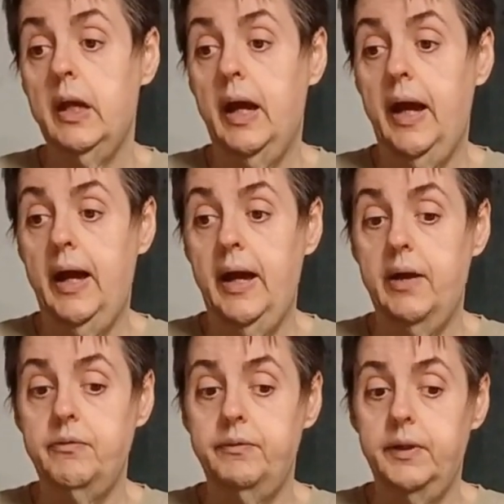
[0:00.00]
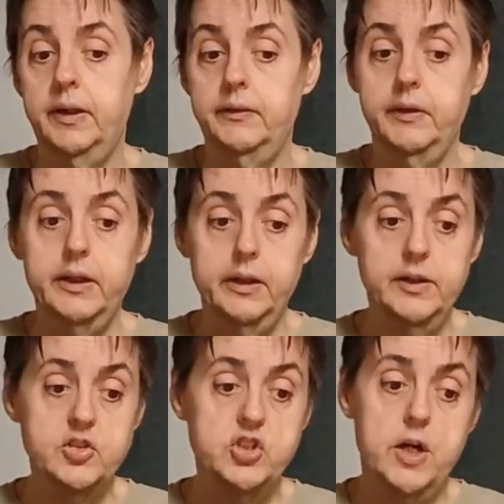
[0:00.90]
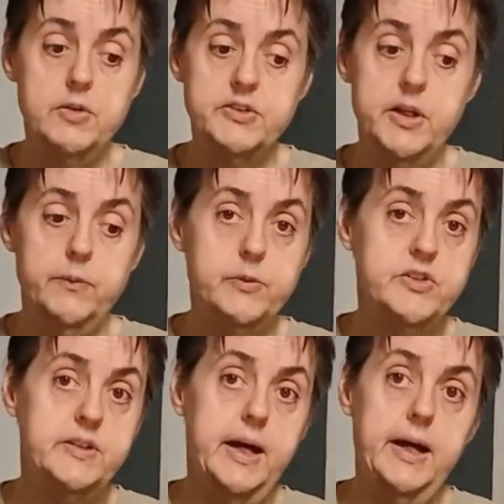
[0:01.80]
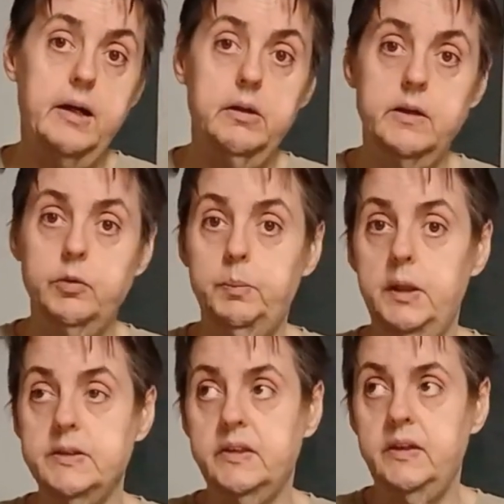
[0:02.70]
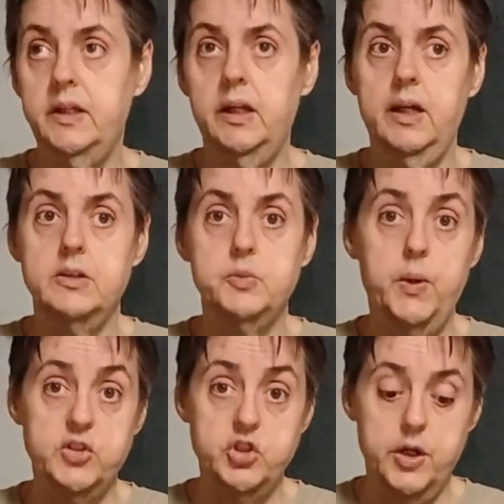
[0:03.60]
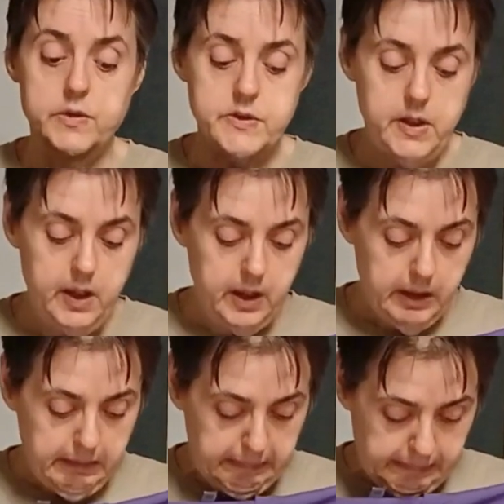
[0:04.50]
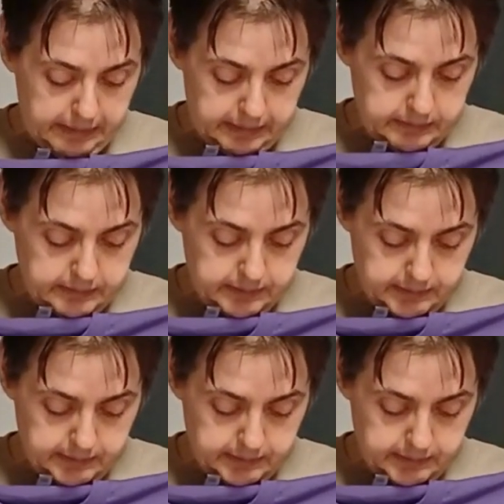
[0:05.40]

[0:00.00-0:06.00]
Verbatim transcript: I have the Gildan shirts, Comfort Style, Comfort Plus, I think, and sweatshirts. And